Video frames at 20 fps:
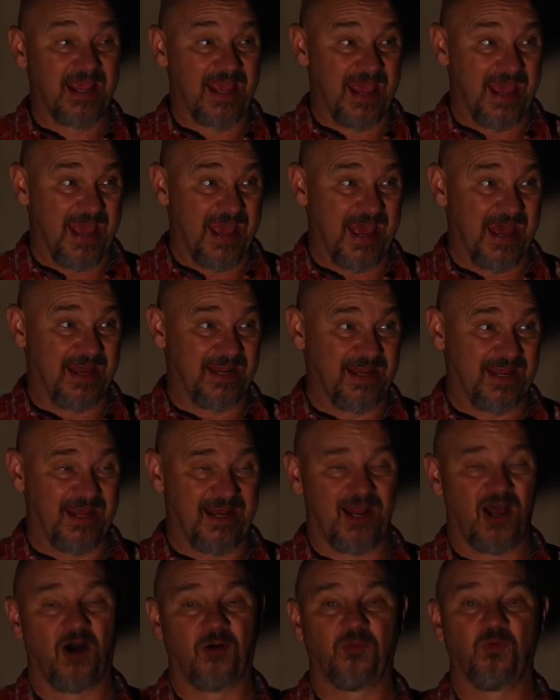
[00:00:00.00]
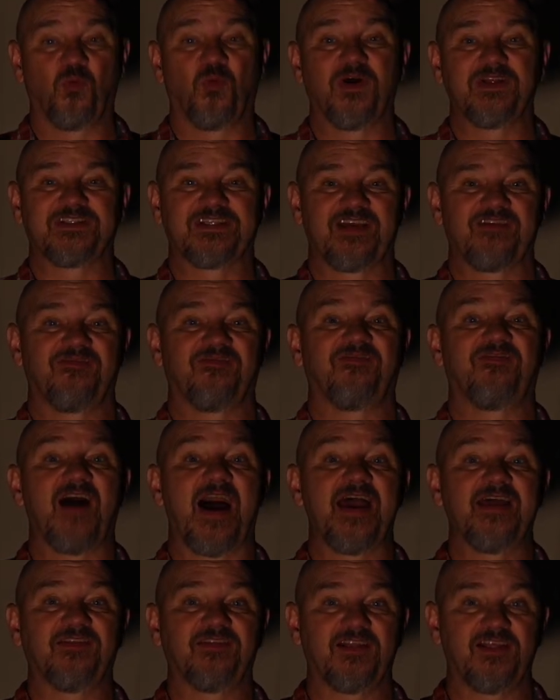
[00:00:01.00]
and it helped once I
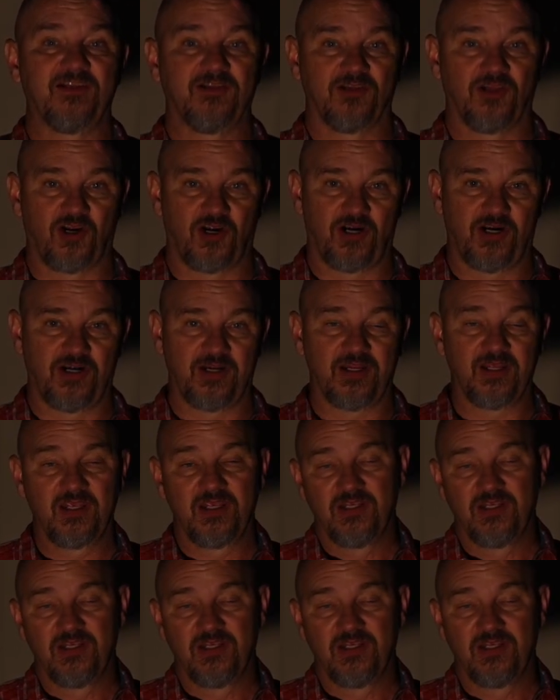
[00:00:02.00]
finally learned.